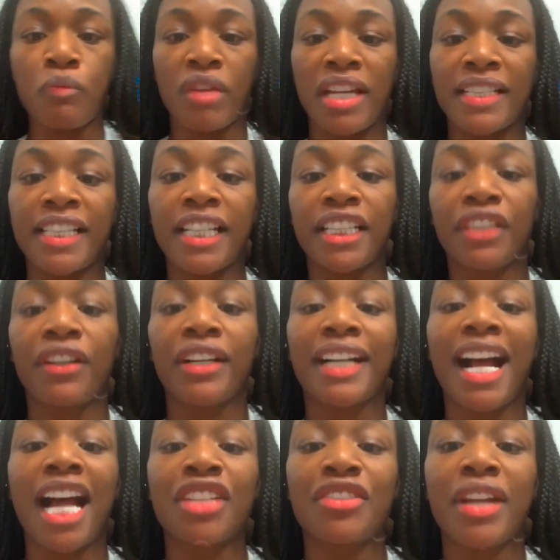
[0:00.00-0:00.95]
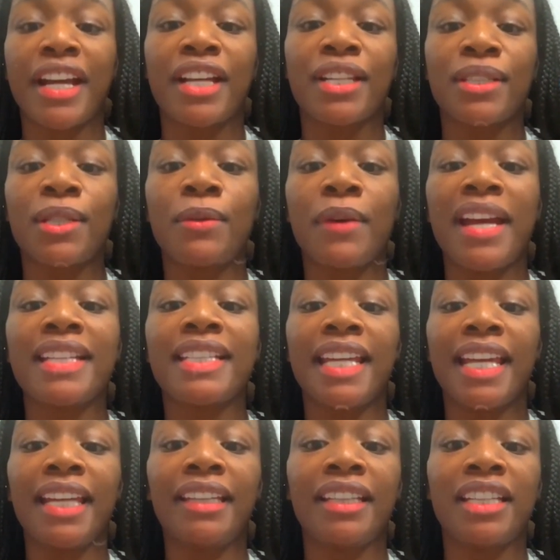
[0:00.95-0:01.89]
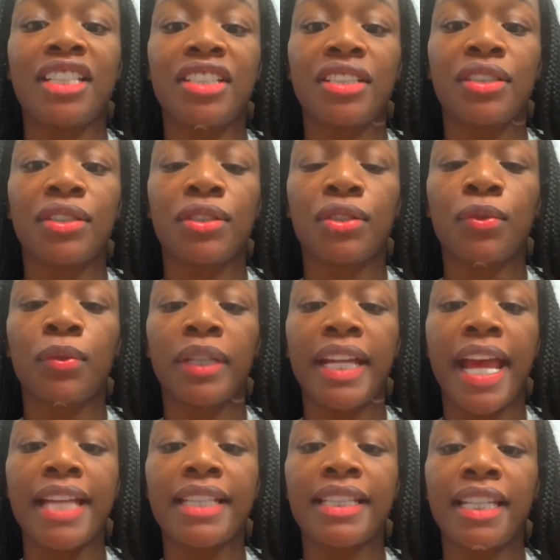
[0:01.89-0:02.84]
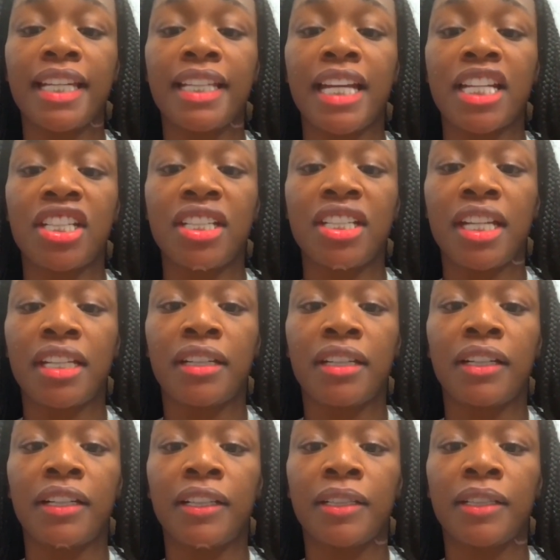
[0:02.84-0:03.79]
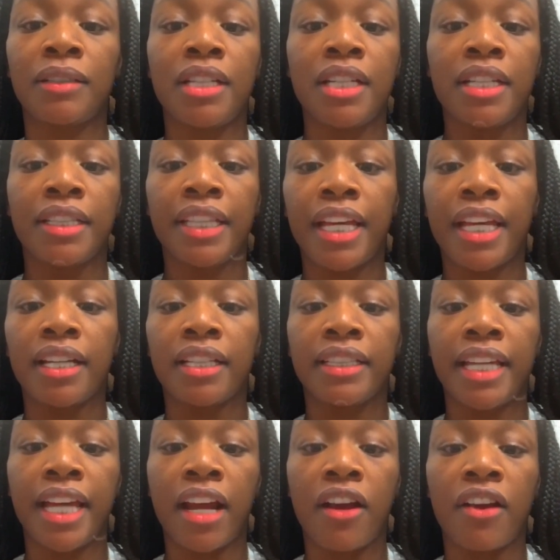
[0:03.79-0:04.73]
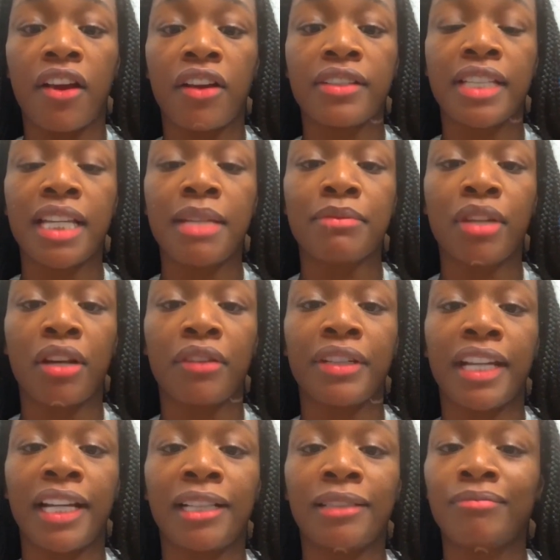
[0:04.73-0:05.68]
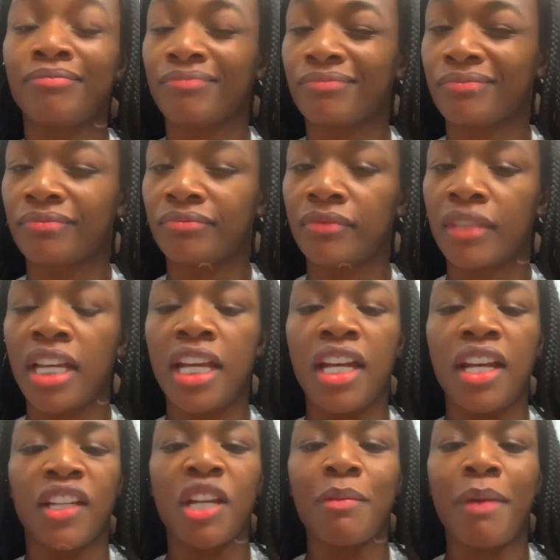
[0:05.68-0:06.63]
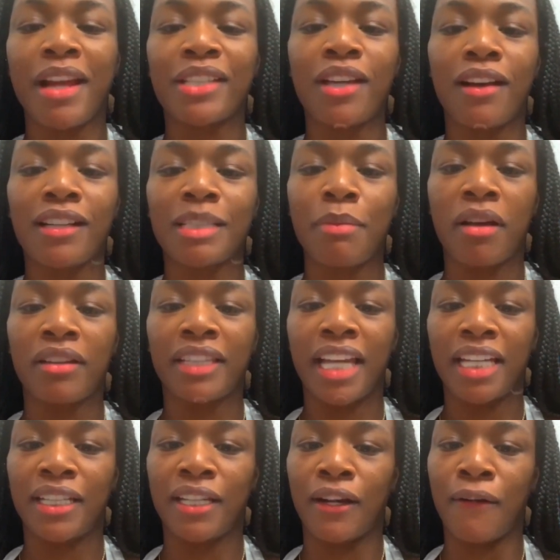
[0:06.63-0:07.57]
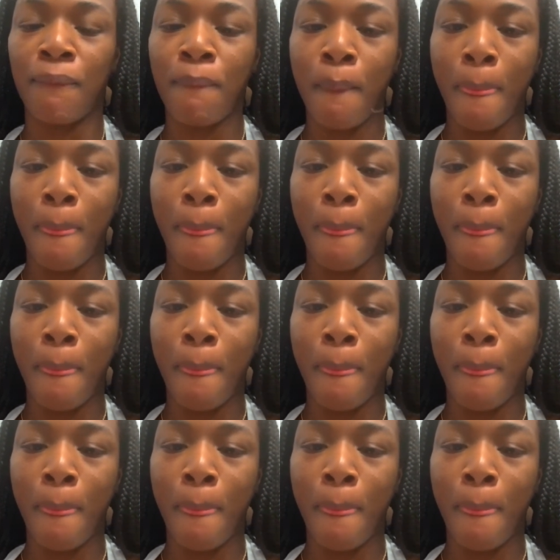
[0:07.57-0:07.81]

Sent her a contract in 2018 that she didn't, that her team turned down. Nobody talks about that though.